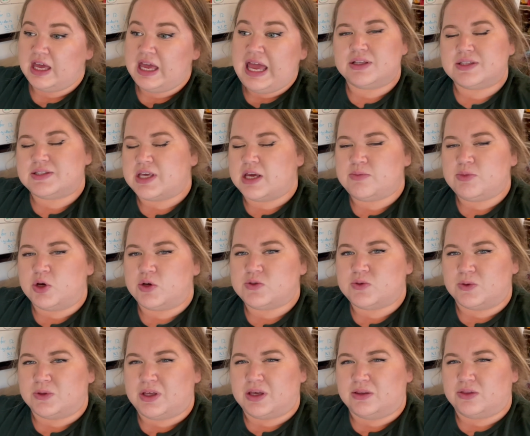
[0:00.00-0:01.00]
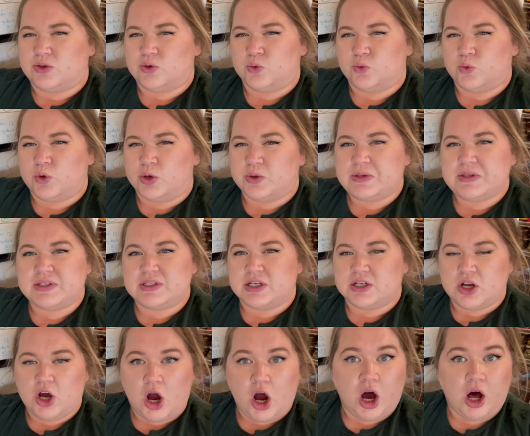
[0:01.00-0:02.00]
Same goes with like the roasted
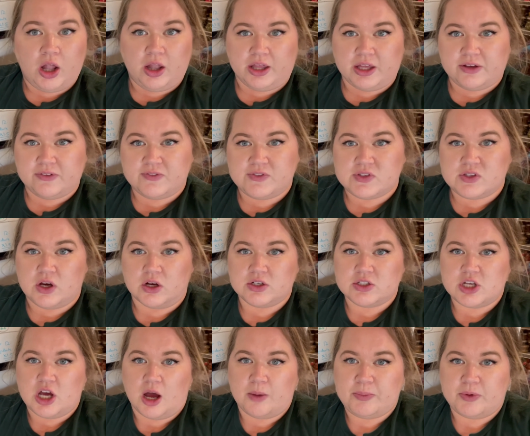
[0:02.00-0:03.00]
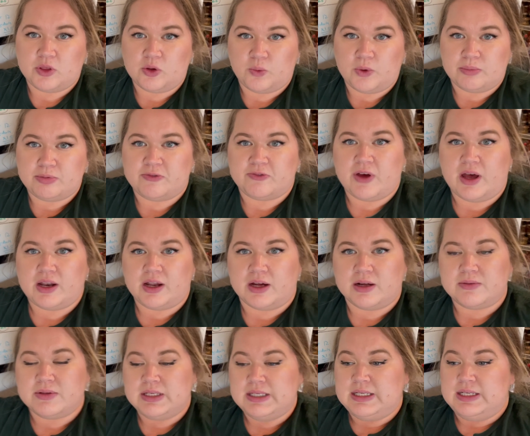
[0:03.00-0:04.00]
olives on top of the whipped
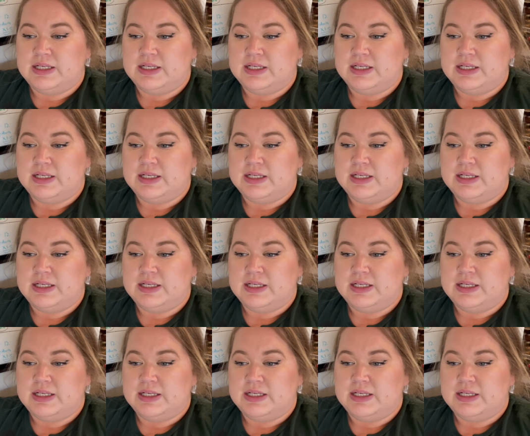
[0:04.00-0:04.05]
feta.